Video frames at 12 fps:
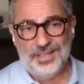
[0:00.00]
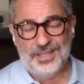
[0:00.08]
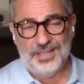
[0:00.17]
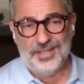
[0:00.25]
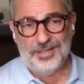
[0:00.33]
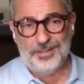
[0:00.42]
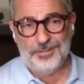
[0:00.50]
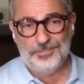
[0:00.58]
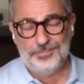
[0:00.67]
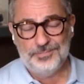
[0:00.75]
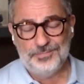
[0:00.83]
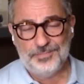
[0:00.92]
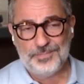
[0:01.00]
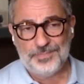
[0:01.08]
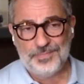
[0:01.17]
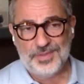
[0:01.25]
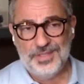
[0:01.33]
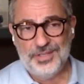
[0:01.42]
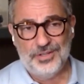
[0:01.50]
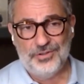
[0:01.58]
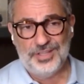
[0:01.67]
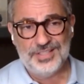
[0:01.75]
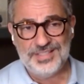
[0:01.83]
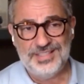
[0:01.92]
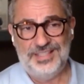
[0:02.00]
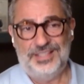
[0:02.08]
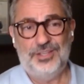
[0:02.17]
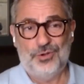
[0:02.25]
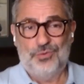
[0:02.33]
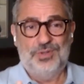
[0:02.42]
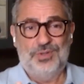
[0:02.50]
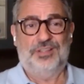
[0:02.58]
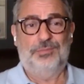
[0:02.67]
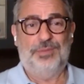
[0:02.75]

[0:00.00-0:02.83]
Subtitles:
Um, and the CEO was on